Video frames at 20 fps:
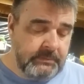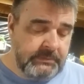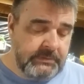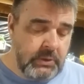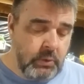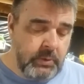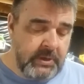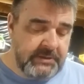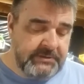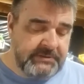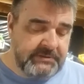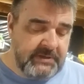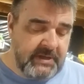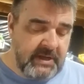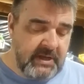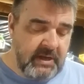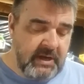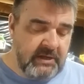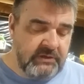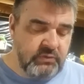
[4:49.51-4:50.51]
So it's
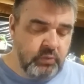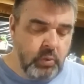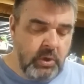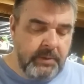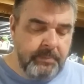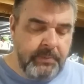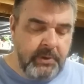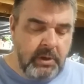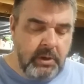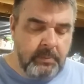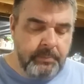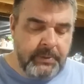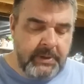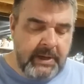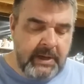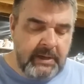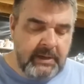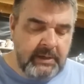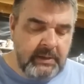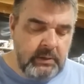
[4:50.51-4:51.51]
1 part
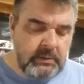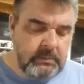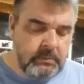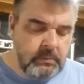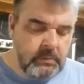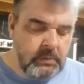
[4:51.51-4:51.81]
Poly